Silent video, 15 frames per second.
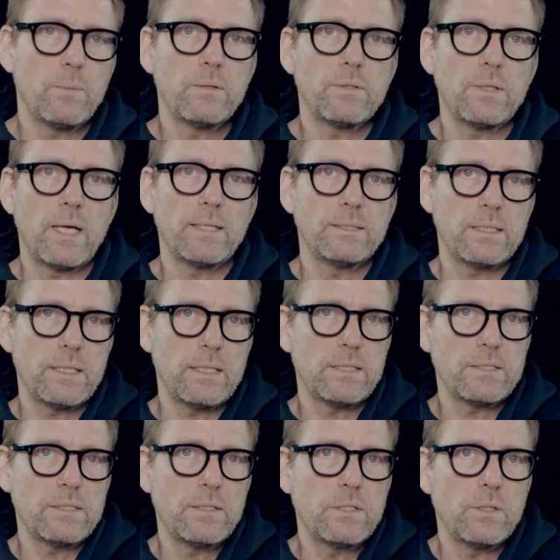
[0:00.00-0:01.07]
of classic
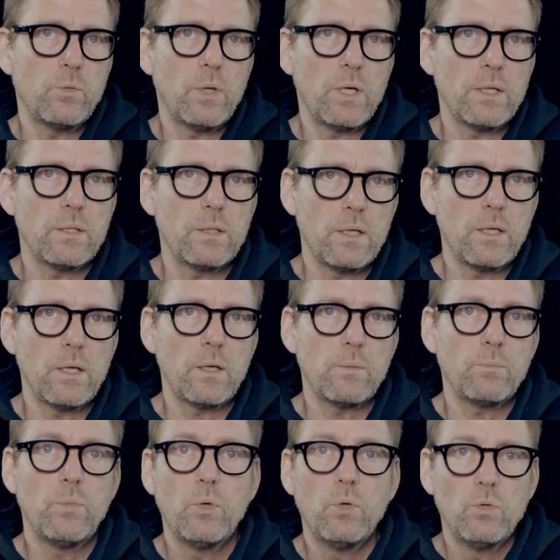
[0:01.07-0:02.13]
E61
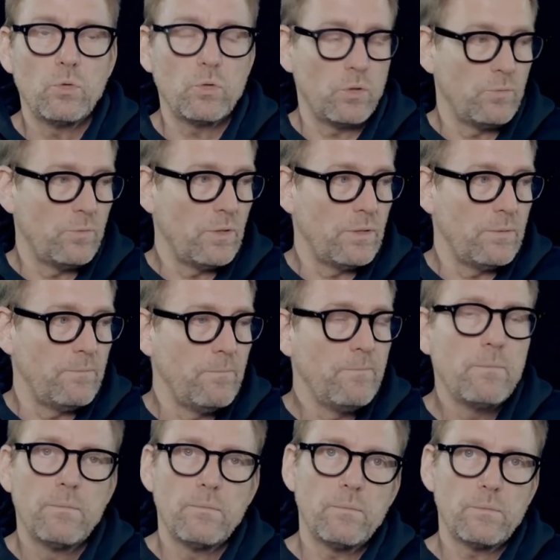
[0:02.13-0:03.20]
brew groups.
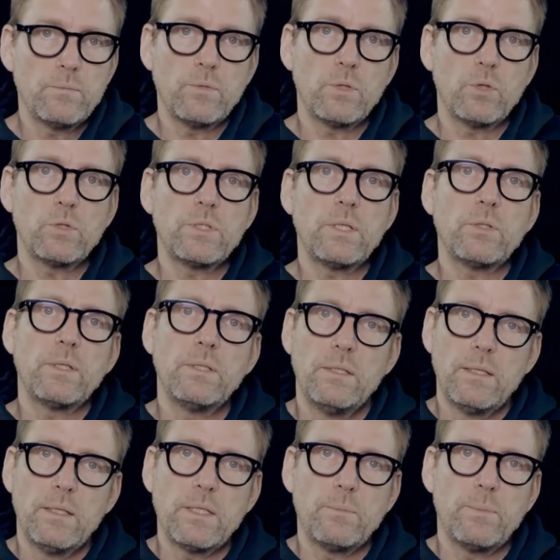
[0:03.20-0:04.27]
For those
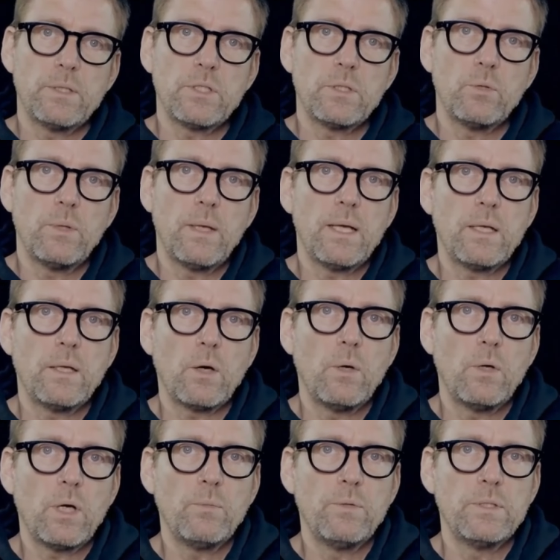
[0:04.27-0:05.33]
interested, as mentioned, we had a long
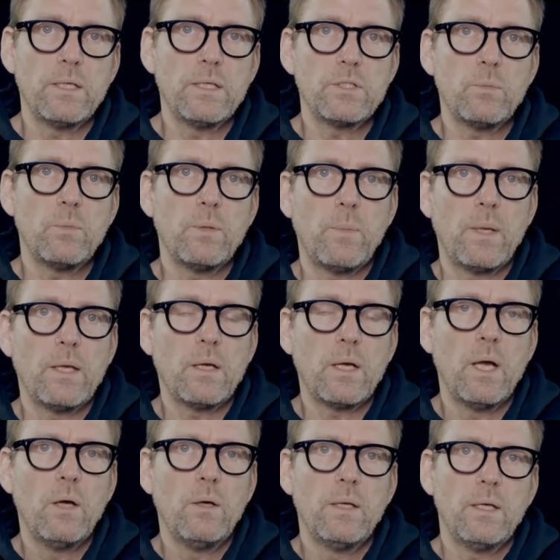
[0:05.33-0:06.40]
conversation with Michael
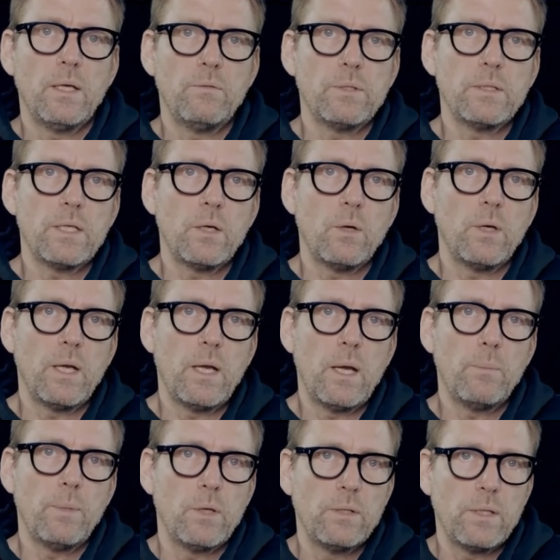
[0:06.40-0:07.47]
Haug in our video
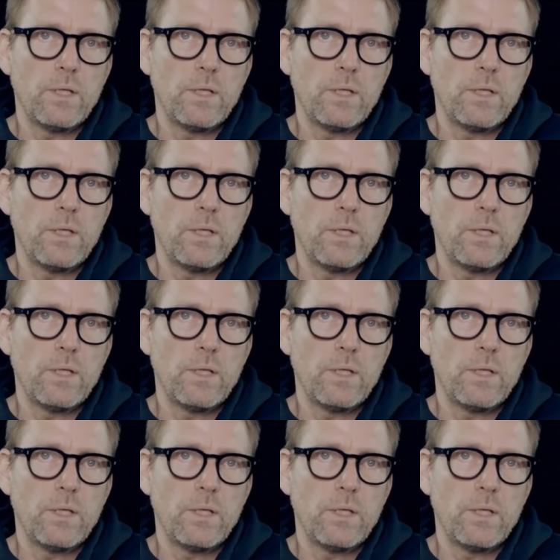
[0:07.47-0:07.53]
about the